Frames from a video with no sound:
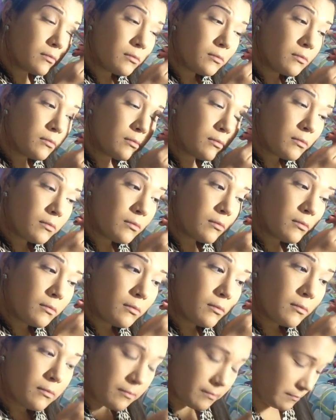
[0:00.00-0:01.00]
again,
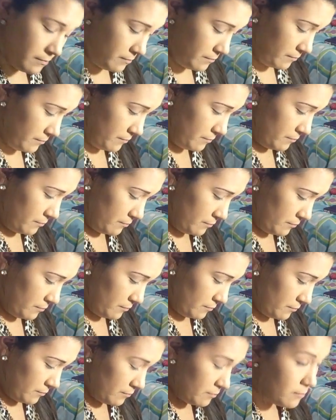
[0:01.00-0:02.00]
set my concealer
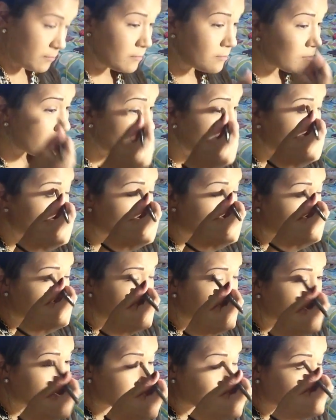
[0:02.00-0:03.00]
that I had put on it
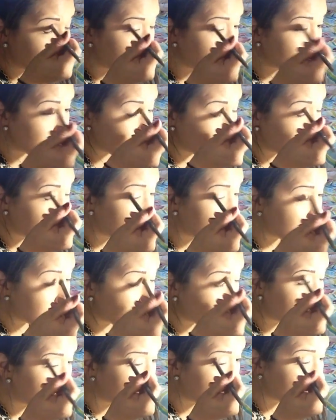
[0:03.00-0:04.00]
previously so
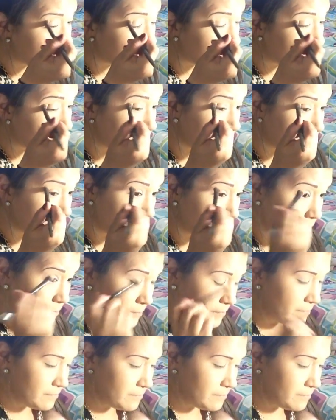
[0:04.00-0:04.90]
my shadows don't